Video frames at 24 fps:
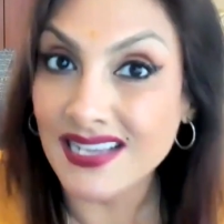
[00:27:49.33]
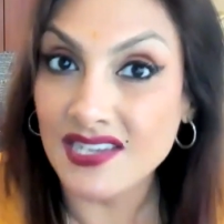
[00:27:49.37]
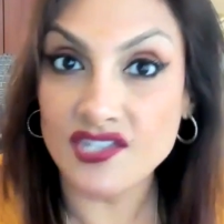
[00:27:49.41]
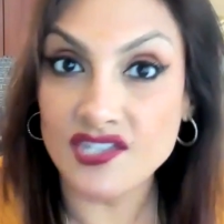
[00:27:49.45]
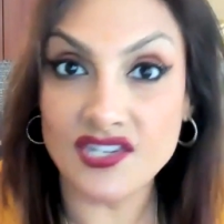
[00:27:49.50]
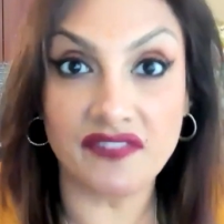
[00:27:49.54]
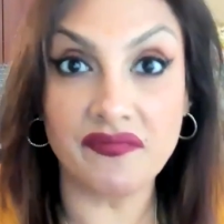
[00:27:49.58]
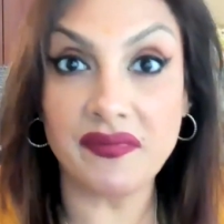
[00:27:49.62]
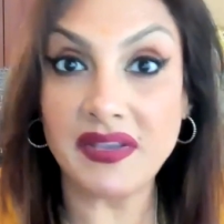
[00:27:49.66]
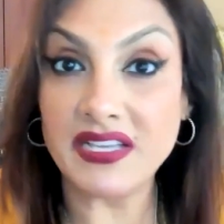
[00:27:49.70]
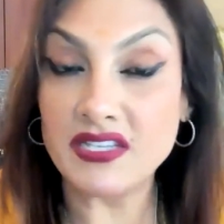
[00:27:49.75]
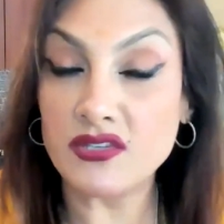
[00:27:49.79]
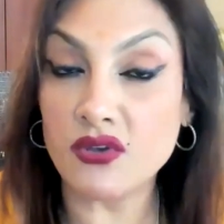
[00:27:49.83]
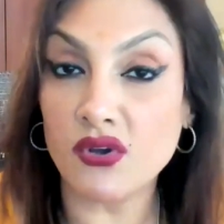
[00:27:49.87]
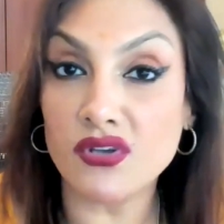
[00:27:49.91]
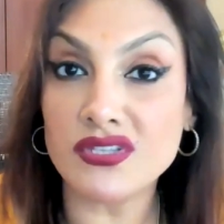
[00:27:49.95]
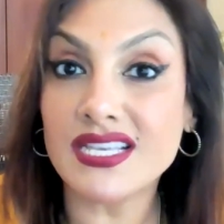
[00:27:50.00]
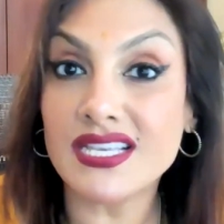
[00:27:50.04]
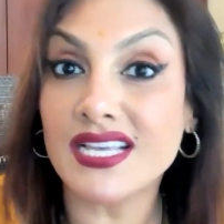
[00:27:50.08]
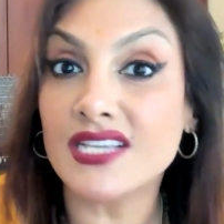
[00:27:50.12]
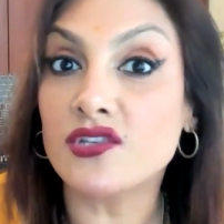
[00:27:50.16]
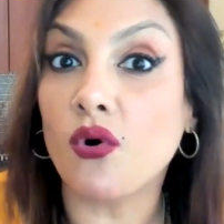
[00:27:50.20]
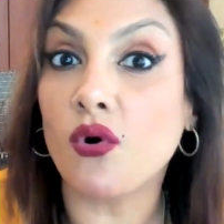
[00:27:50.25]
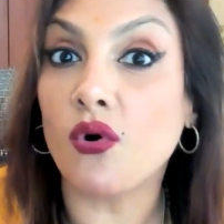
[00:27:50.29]
Jeff Bezos
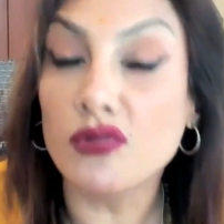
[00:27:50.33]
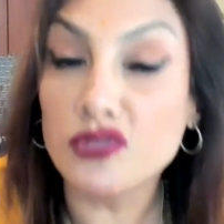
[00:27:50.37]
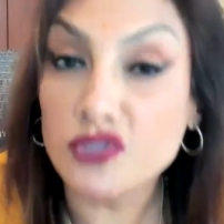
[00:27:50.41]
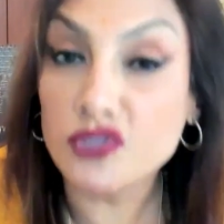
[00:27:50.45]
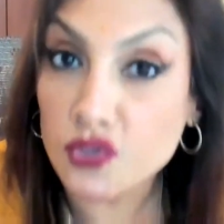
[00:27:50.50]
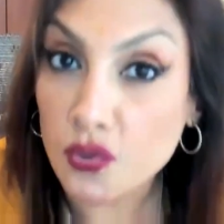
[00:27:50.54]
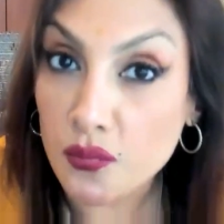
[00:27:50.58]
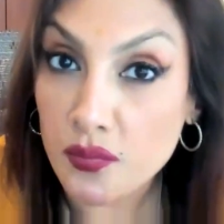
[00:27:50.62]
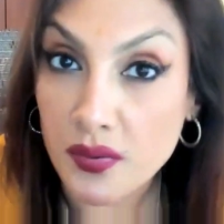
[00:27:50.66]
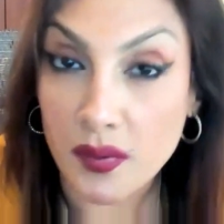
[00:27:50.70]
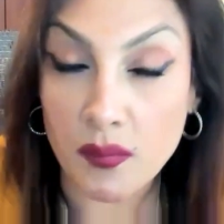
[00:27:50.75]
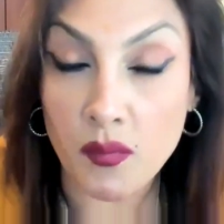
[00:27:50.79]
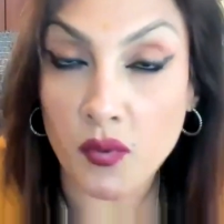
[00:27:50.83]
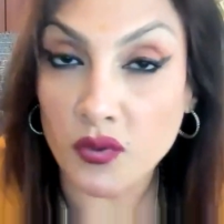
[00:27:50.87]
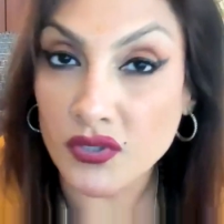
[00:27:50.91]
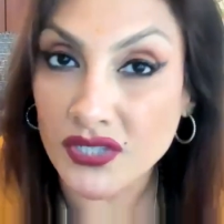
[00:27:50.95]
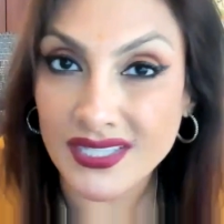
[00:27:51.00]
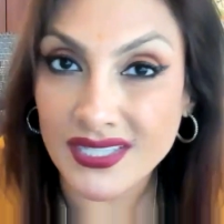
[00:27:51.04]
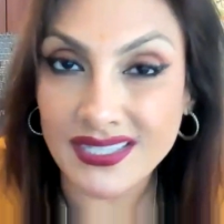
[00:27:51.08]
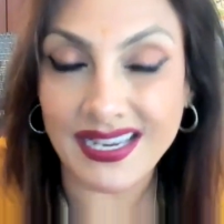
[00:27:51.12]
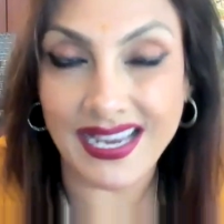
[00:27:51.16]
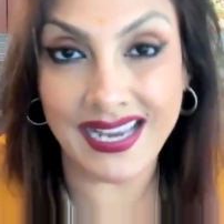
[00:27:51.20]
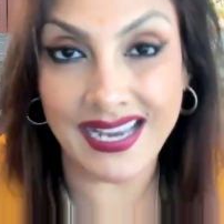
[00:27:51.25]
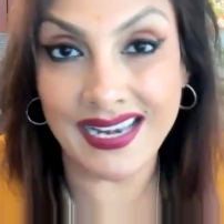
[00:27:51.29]
has also
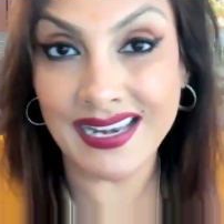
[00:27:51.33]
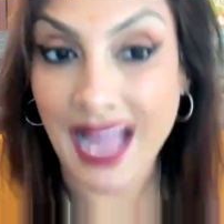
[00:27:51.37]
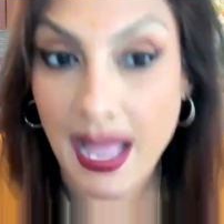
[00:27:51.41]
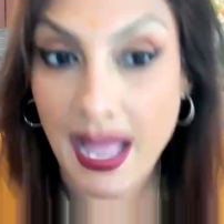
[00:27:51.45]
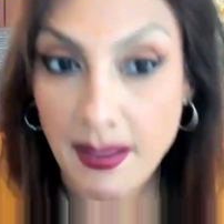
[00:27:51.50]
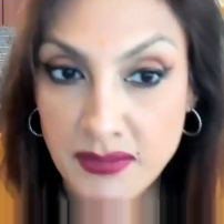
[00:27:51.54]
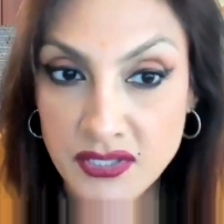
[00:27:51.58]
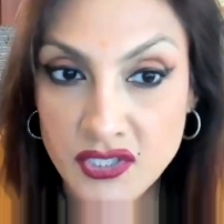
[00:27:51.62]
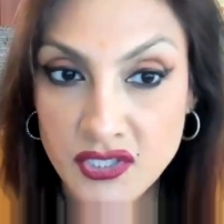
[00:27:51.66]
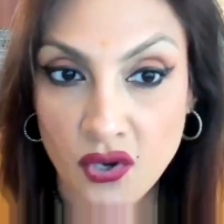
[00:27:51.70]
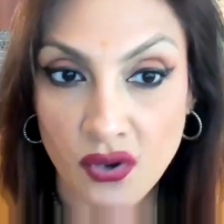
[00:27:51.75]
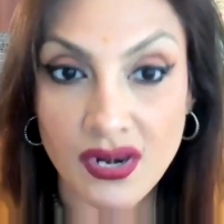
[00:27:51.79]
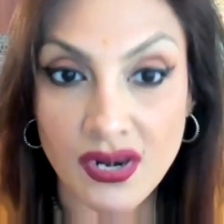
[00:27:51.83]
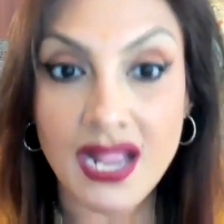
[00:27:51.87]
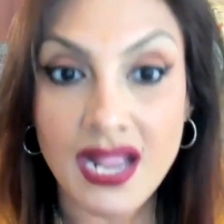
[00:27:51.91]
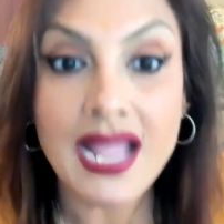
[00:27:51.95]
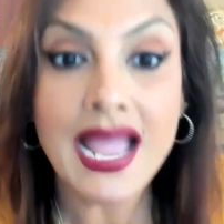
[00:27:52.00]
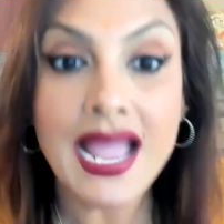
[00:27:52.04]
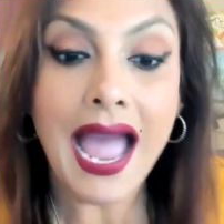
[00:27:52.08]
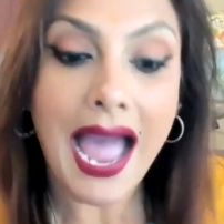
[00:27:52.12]
promoted in Amazon.